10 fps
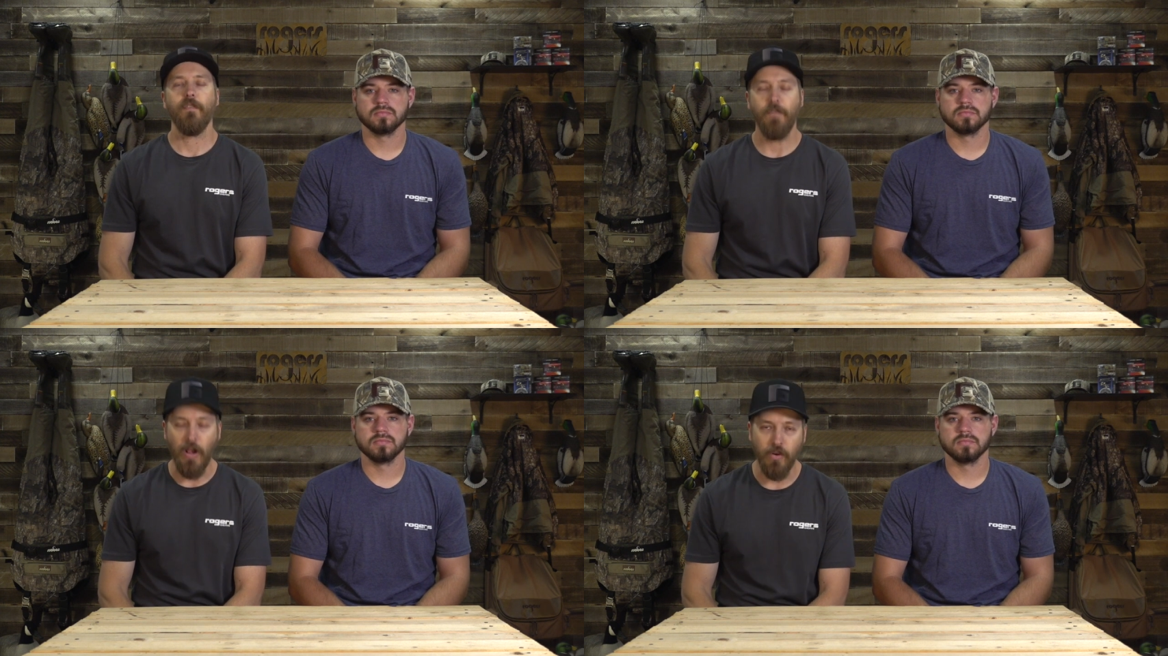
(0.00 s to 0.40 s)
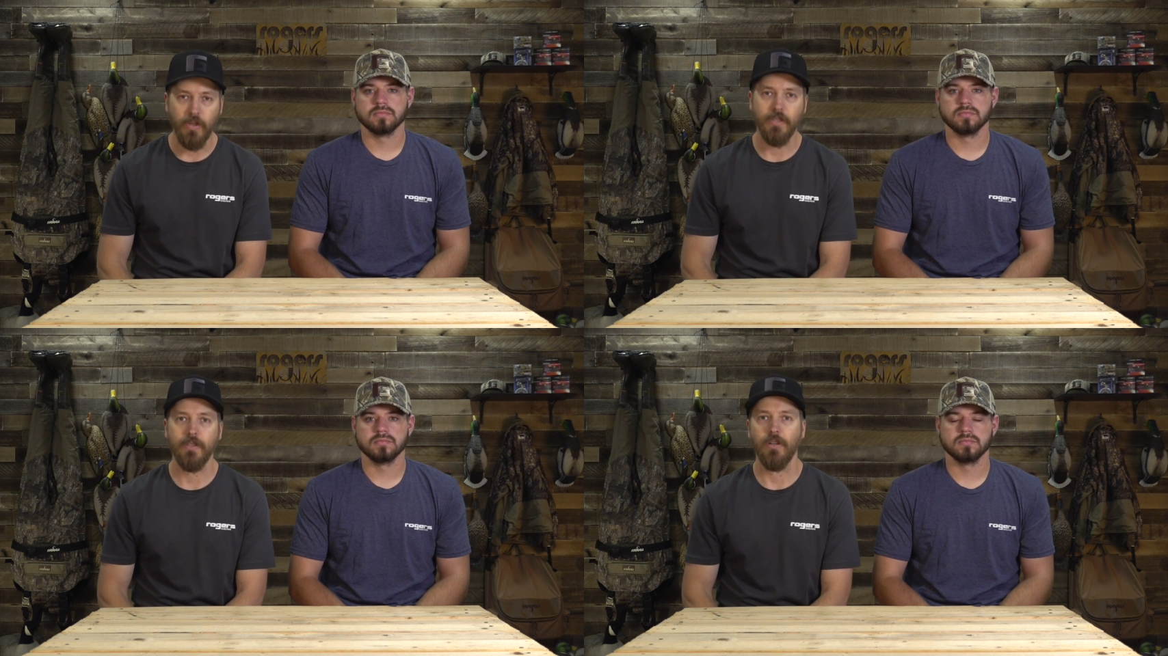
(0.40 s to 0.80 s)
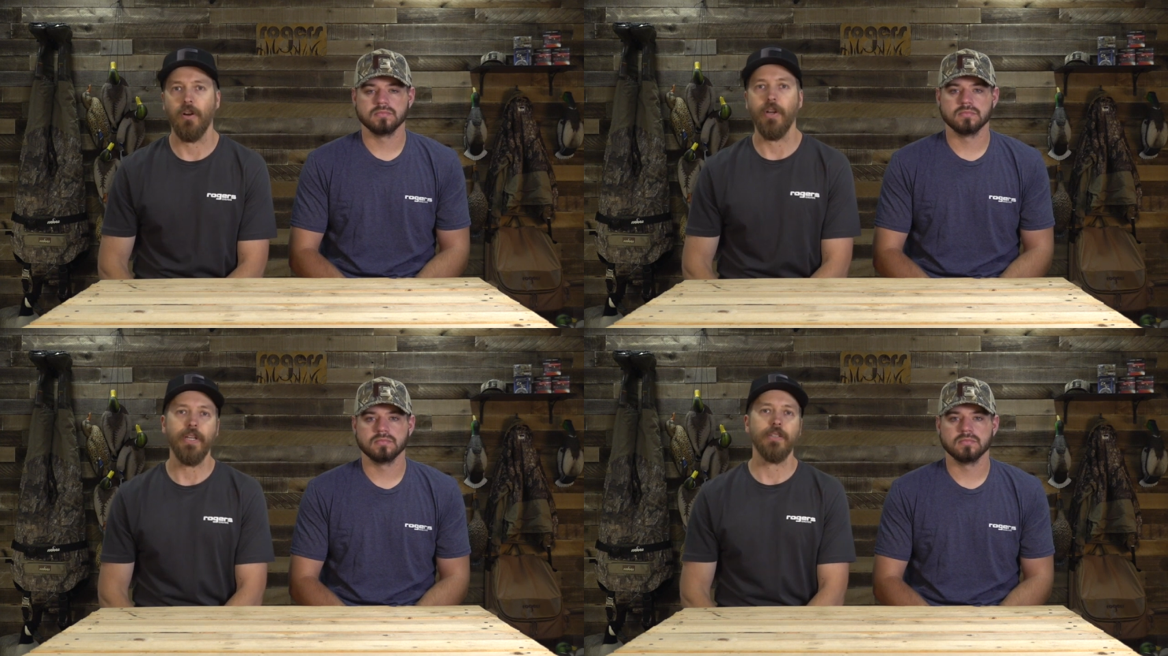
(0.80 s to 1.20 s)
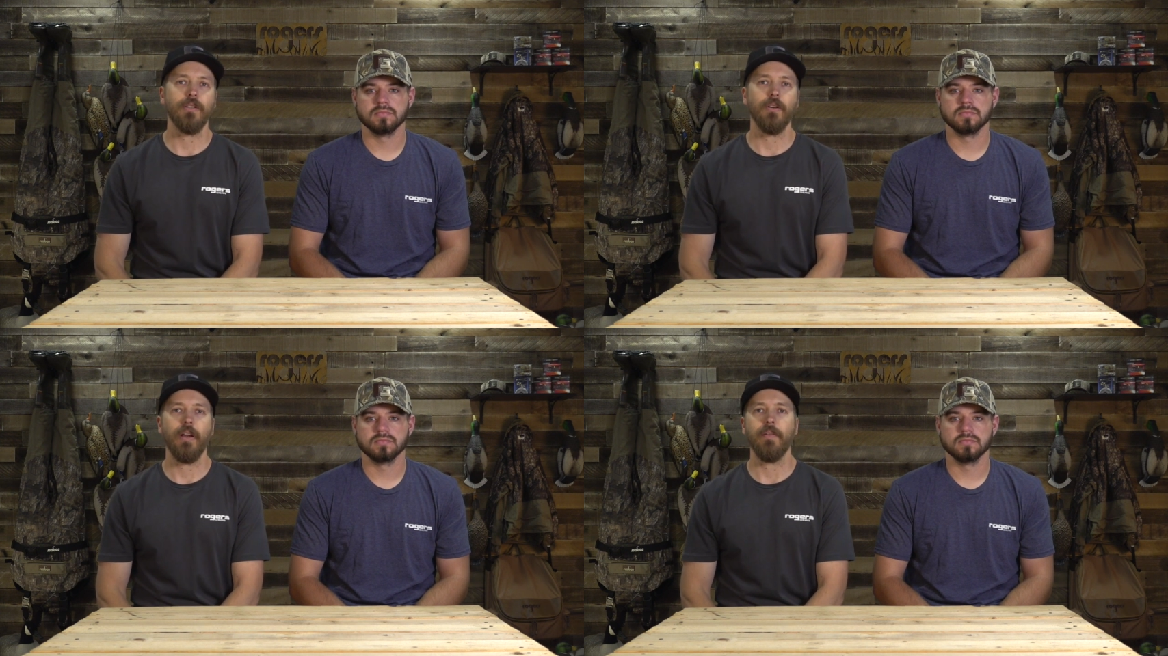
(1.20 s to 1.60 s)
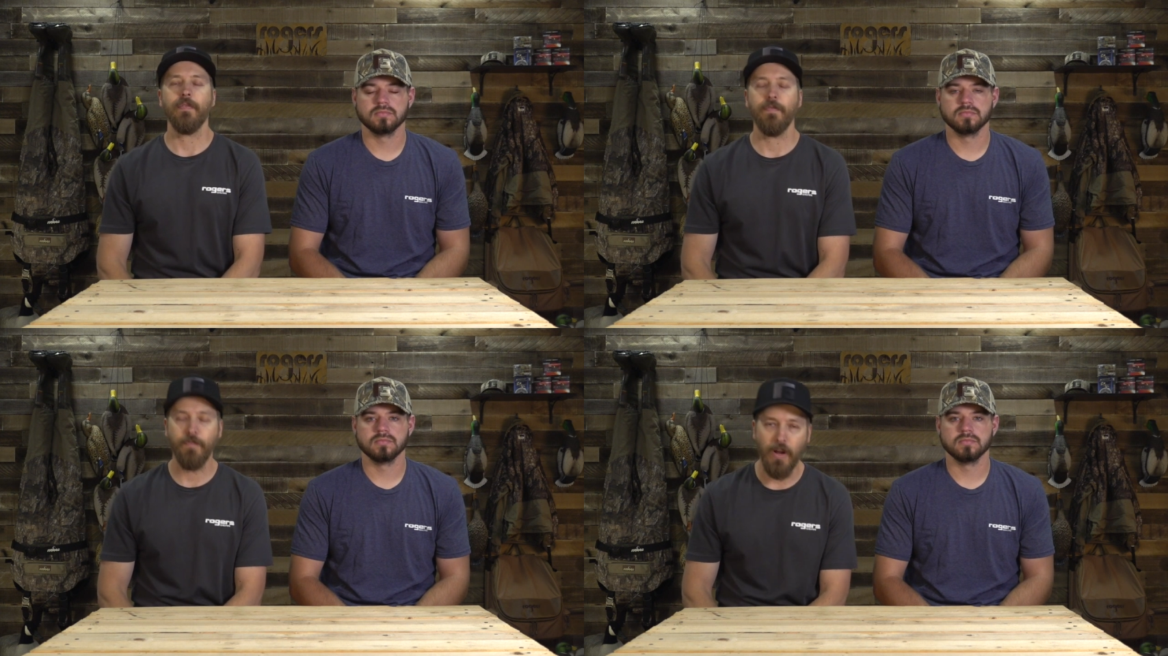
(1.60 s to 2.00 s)
Speaker 1: follow us on Instagram,
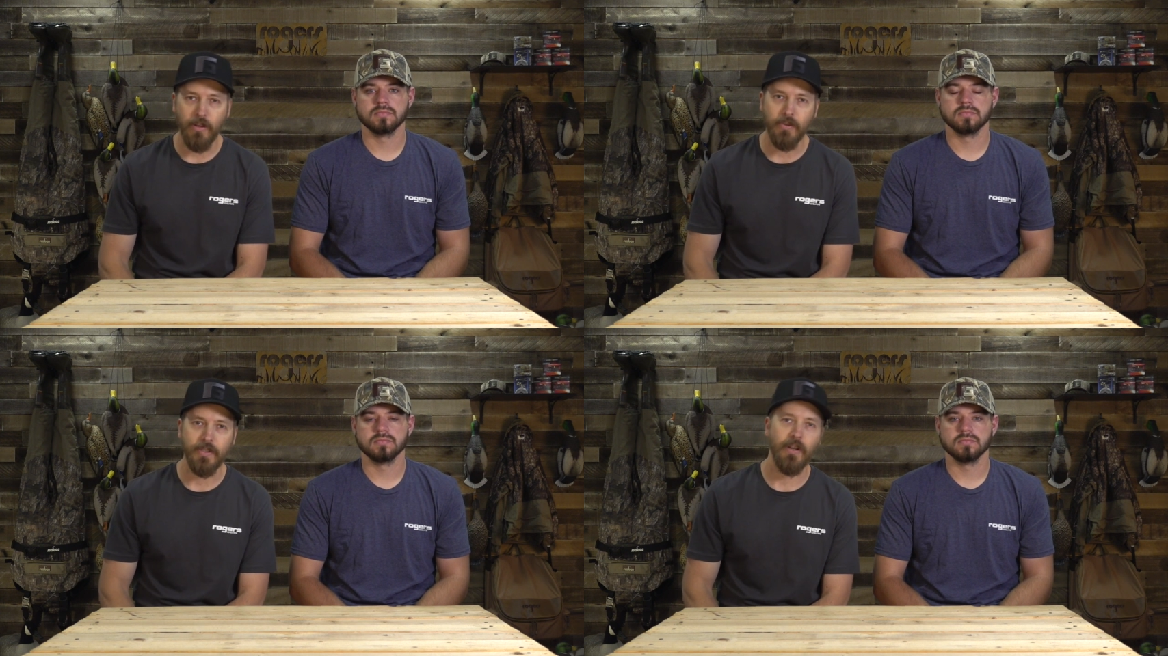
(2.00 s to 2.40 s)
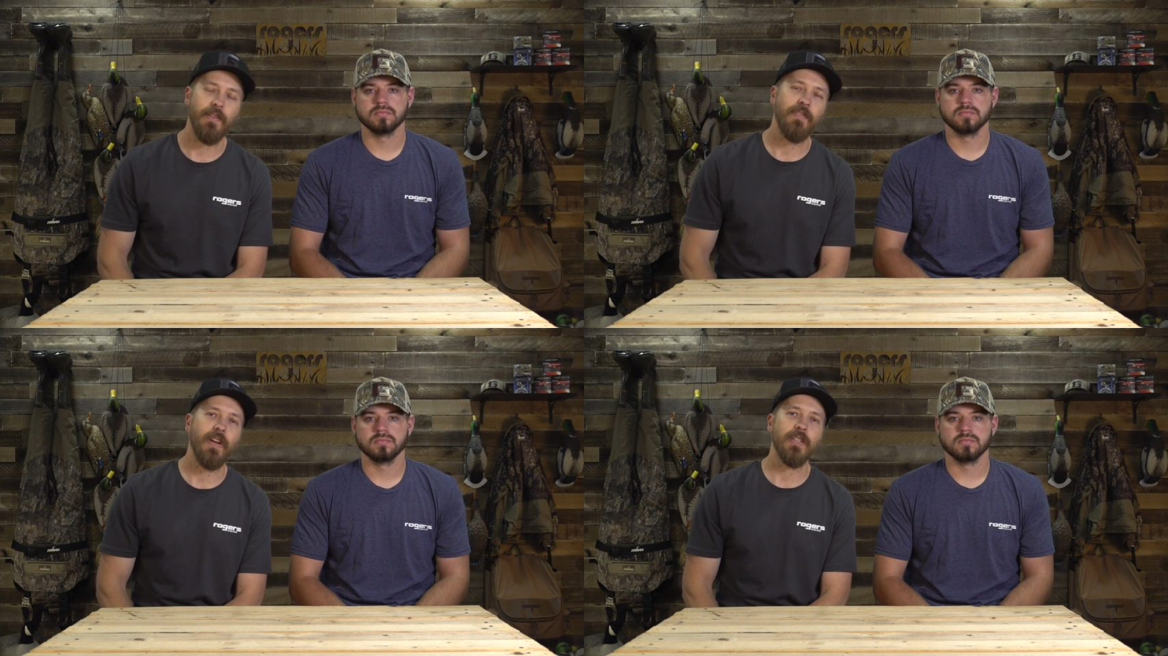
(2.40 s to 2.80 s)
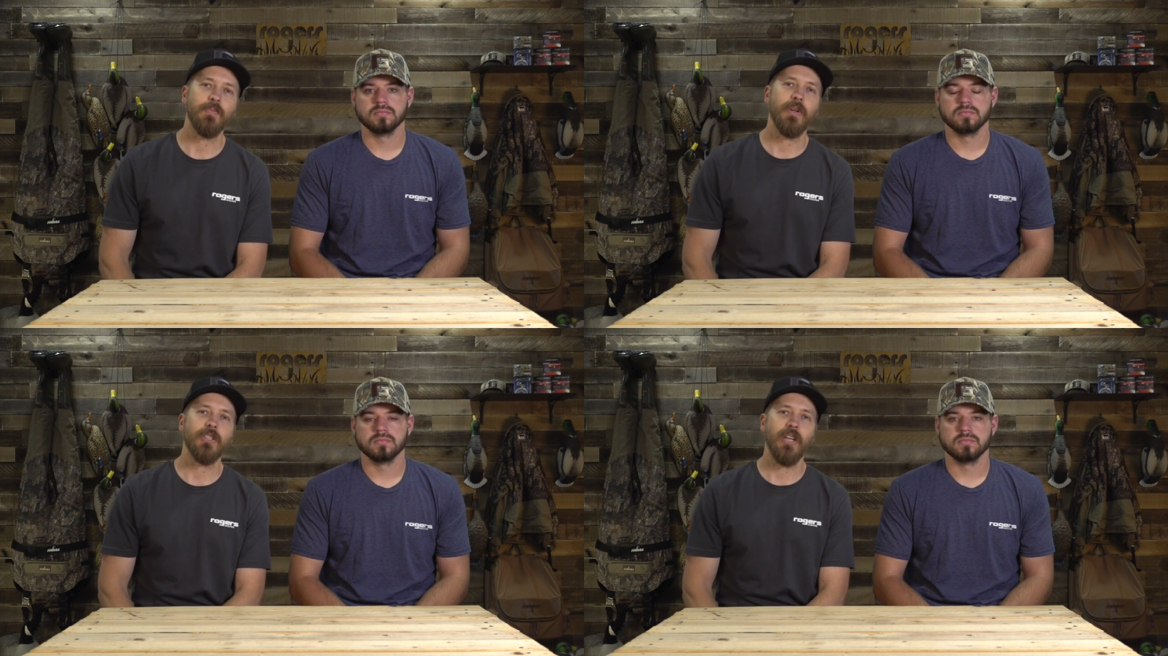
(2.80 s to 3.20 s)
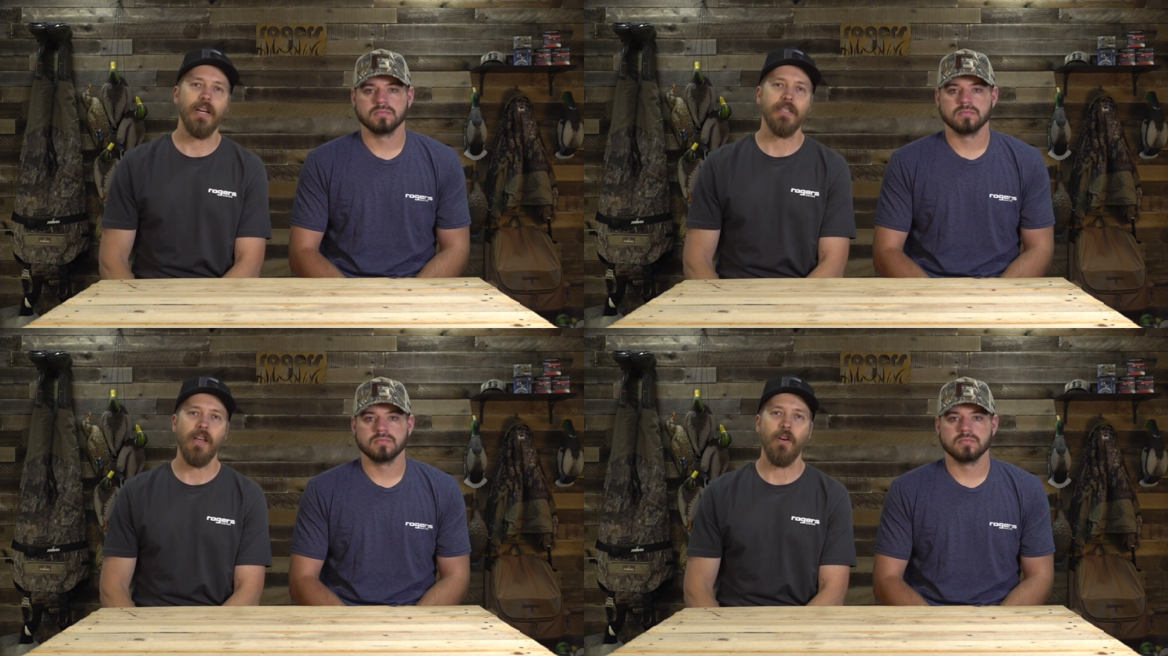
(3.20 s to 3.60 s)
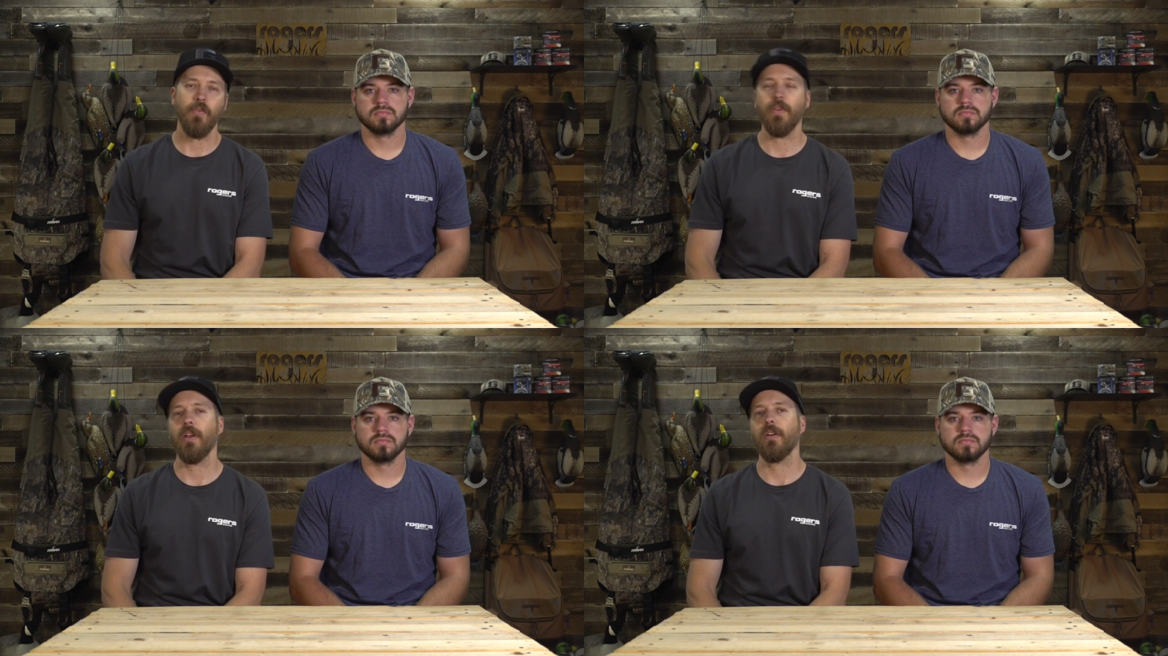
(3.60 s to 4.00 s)
follow us on Facebook, check us out
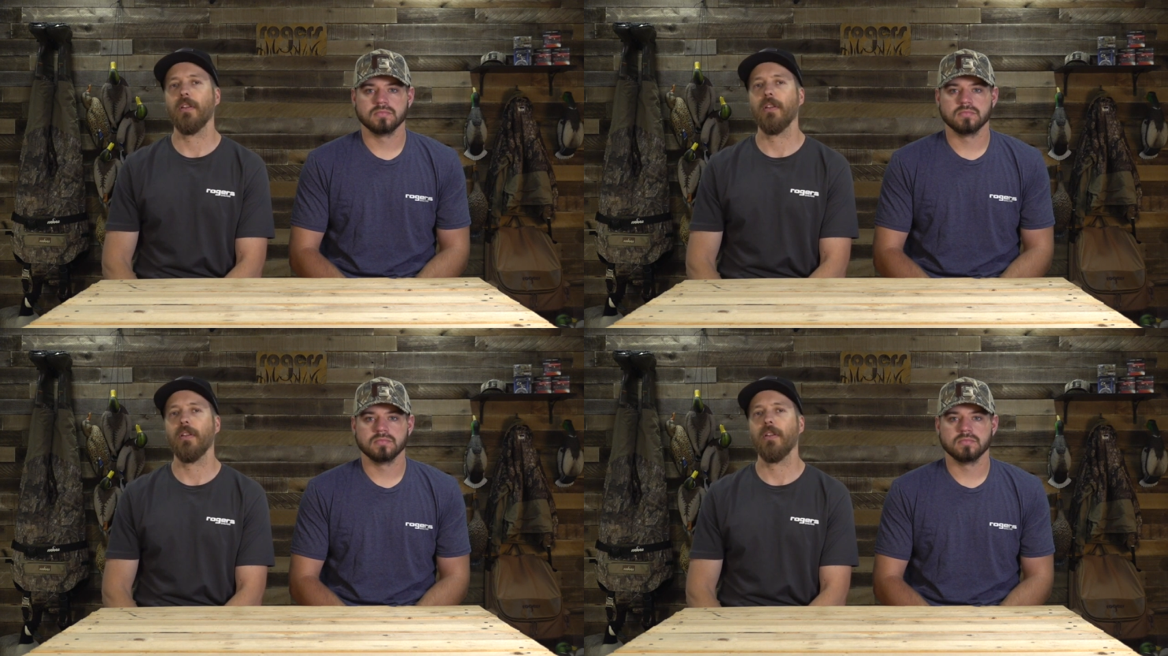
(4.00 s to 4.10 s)
over there.